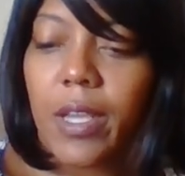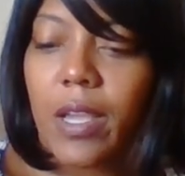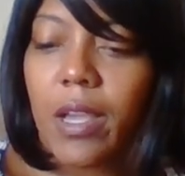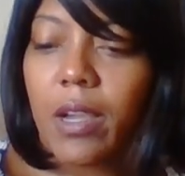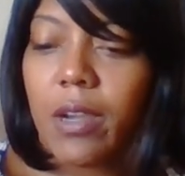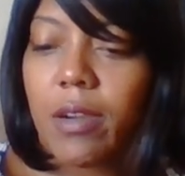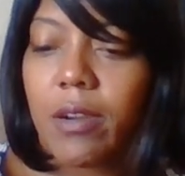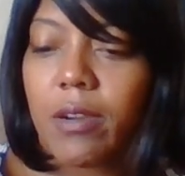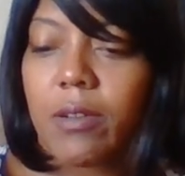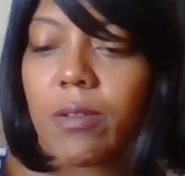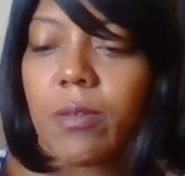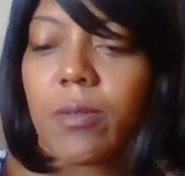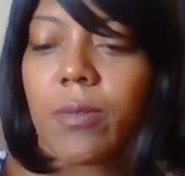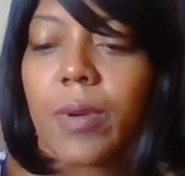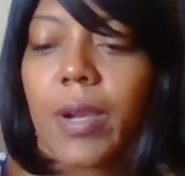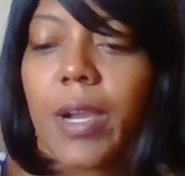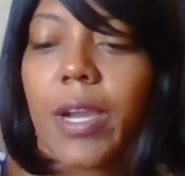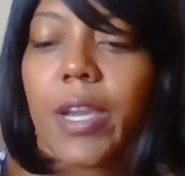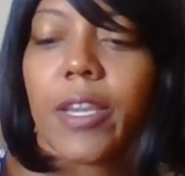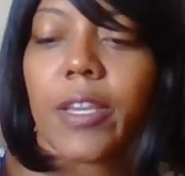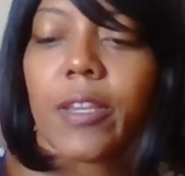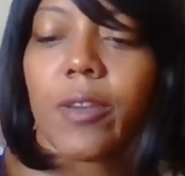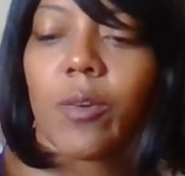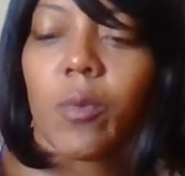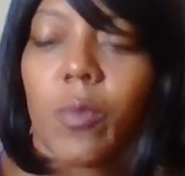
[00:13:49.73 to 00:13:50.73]
All
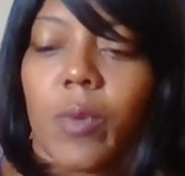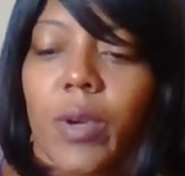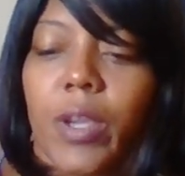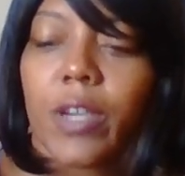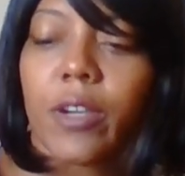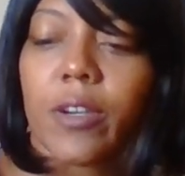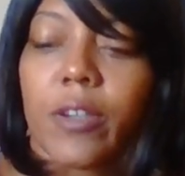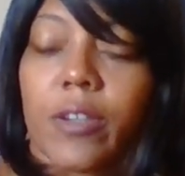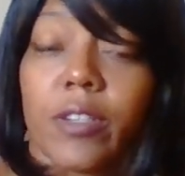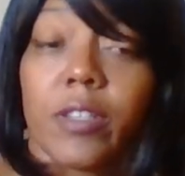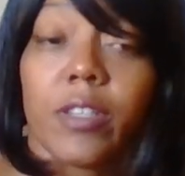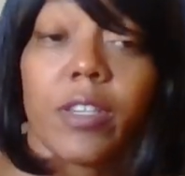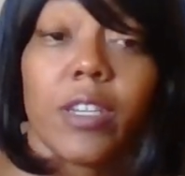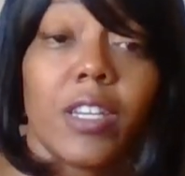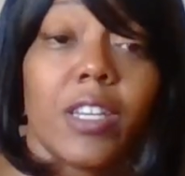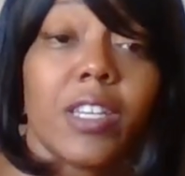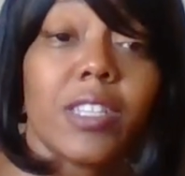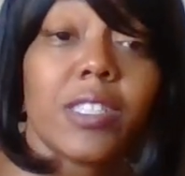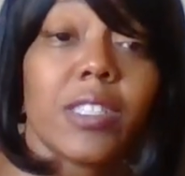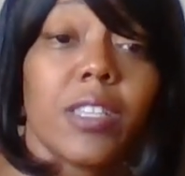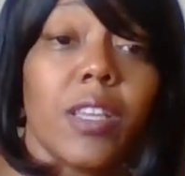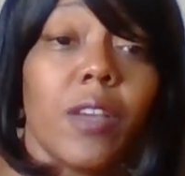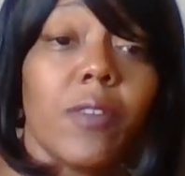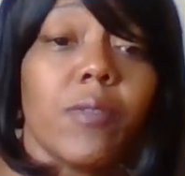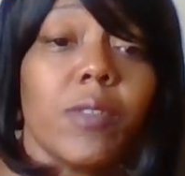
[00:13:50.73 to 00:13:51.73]
right. Well, yeah,
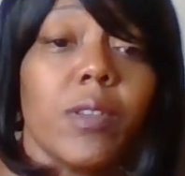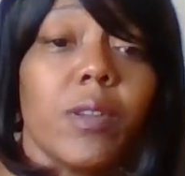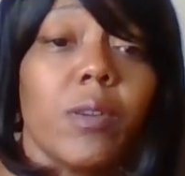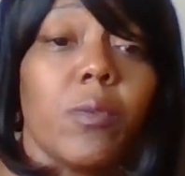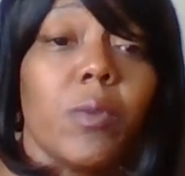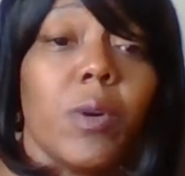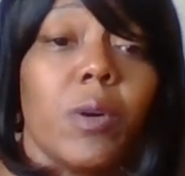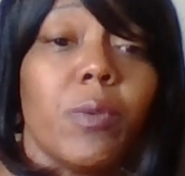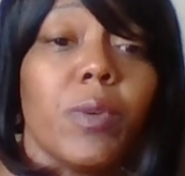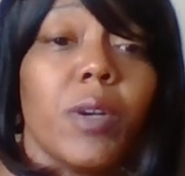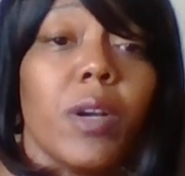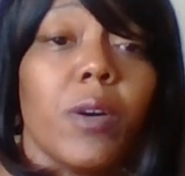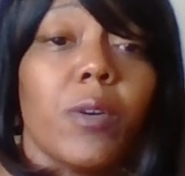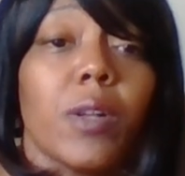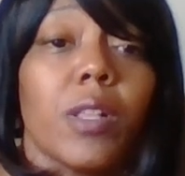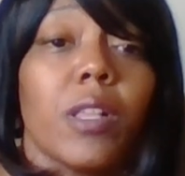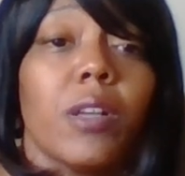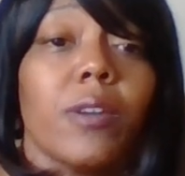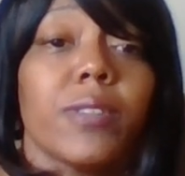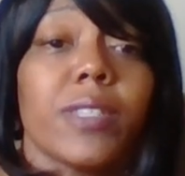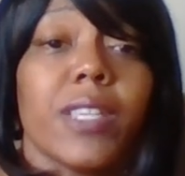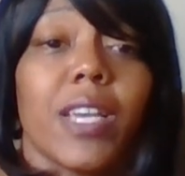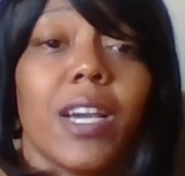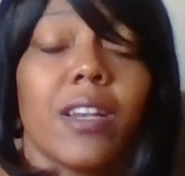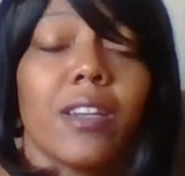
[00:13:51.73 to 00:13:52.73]
that's definitely the one we're going to
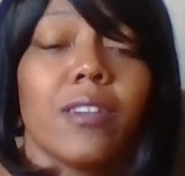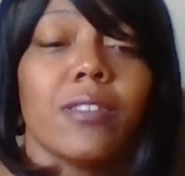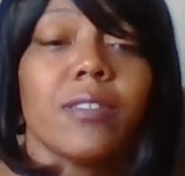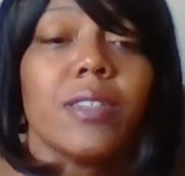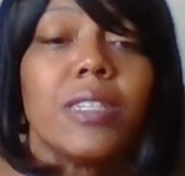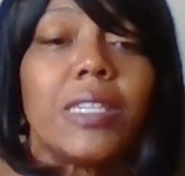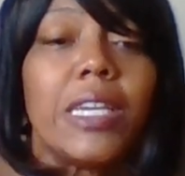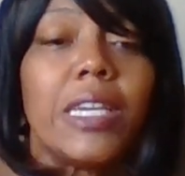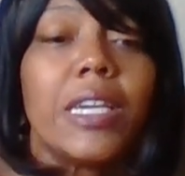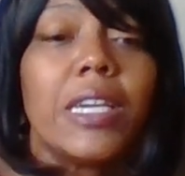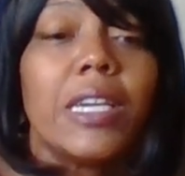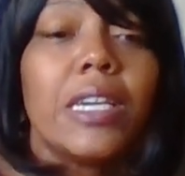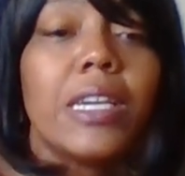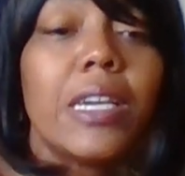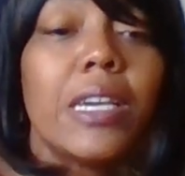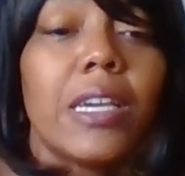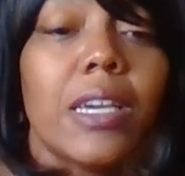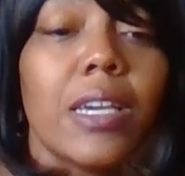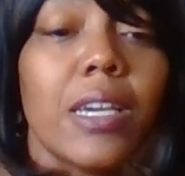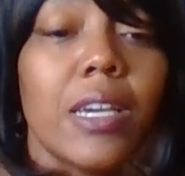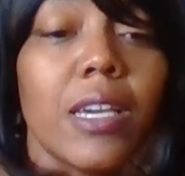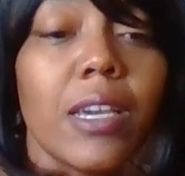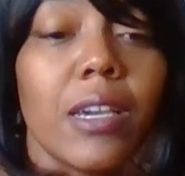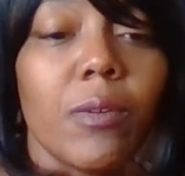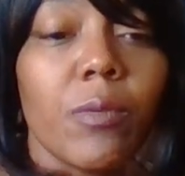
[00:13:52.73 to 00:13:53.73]
close out on.
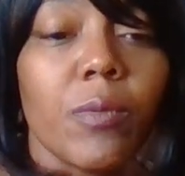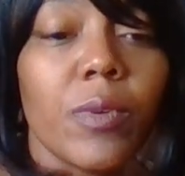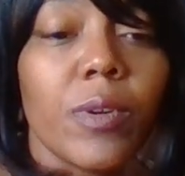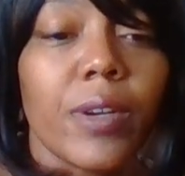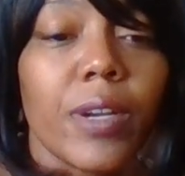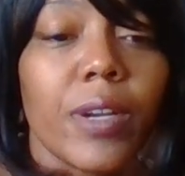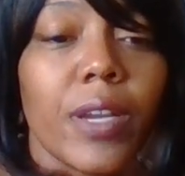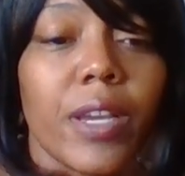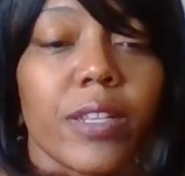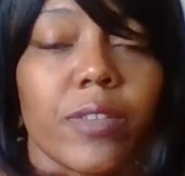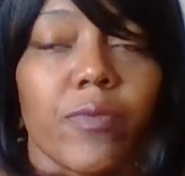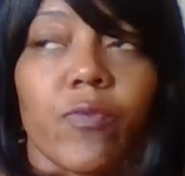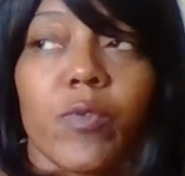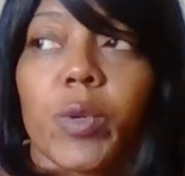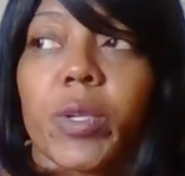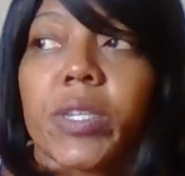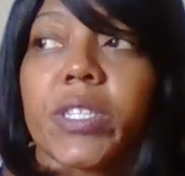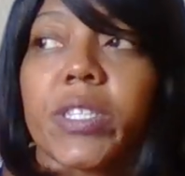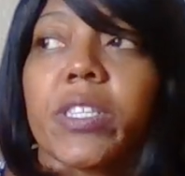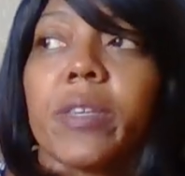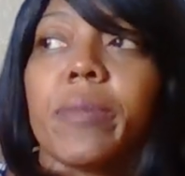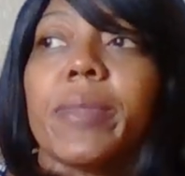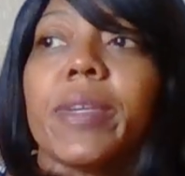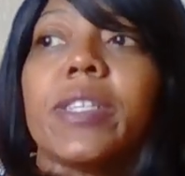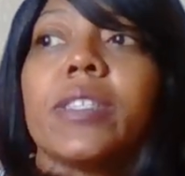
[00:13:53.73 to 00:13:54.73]
And we're at
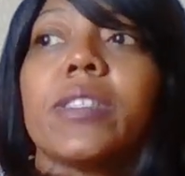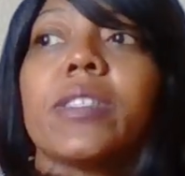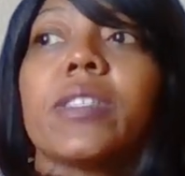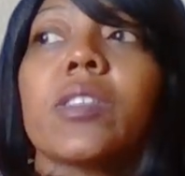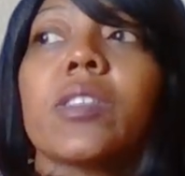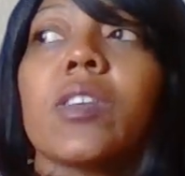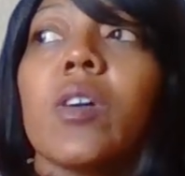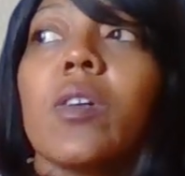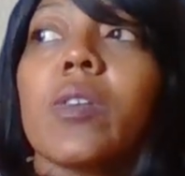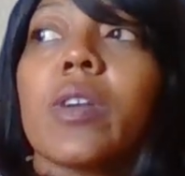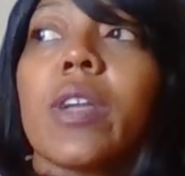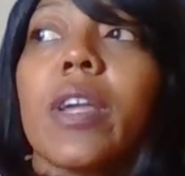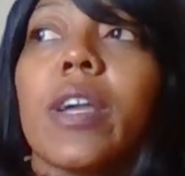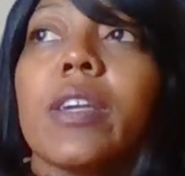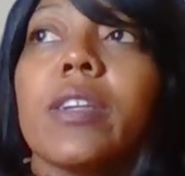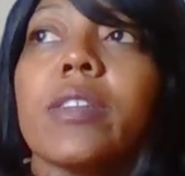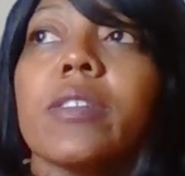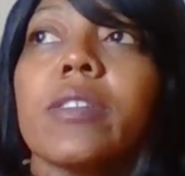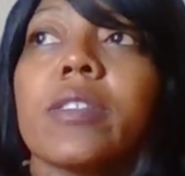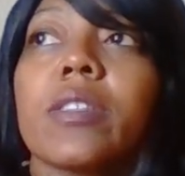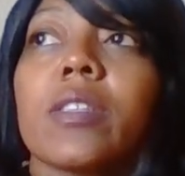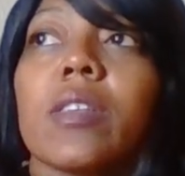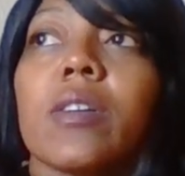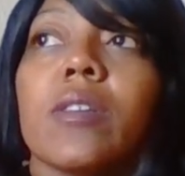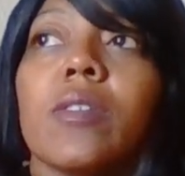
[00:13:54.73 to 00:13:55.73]
14 minutes. So, okay.
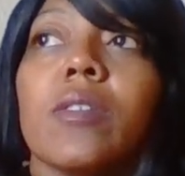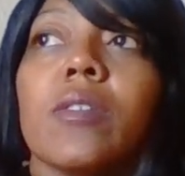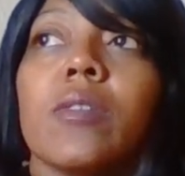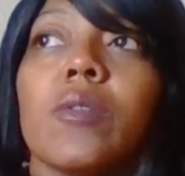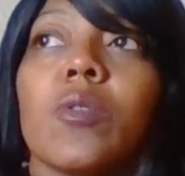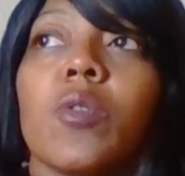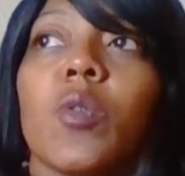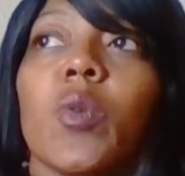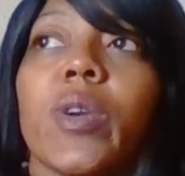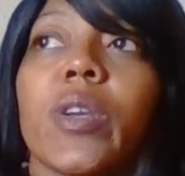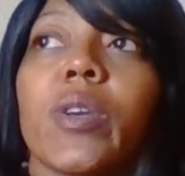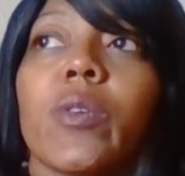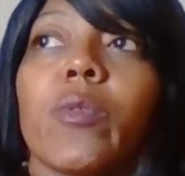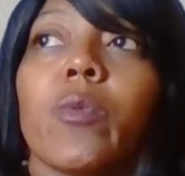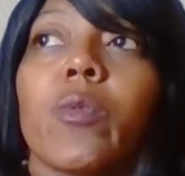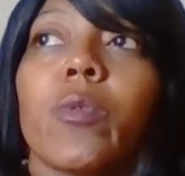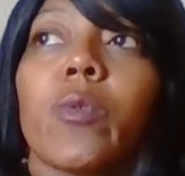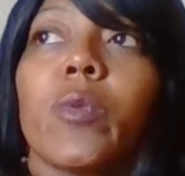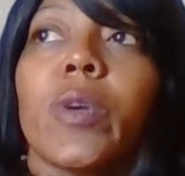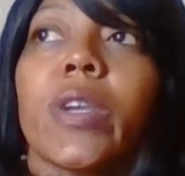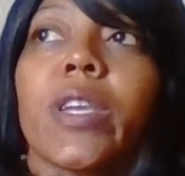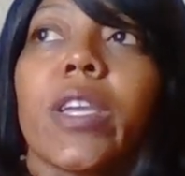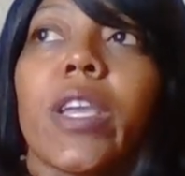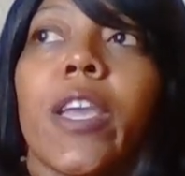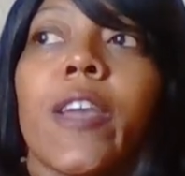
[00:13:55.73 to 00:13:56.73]
So,
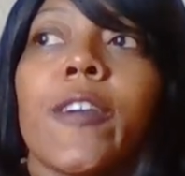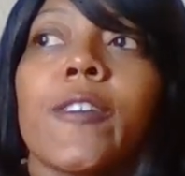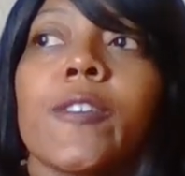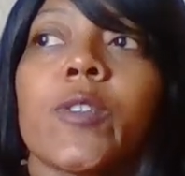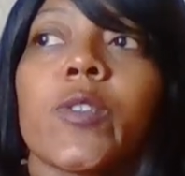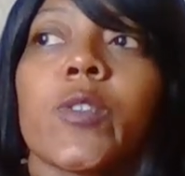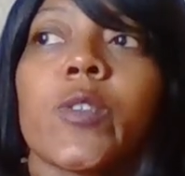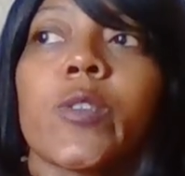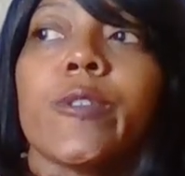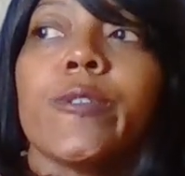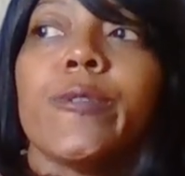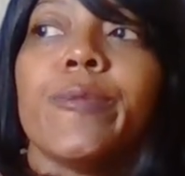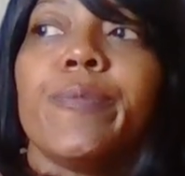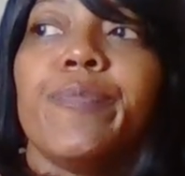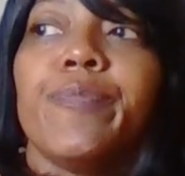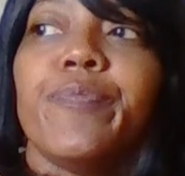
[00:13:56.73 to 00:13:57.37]
quick answer.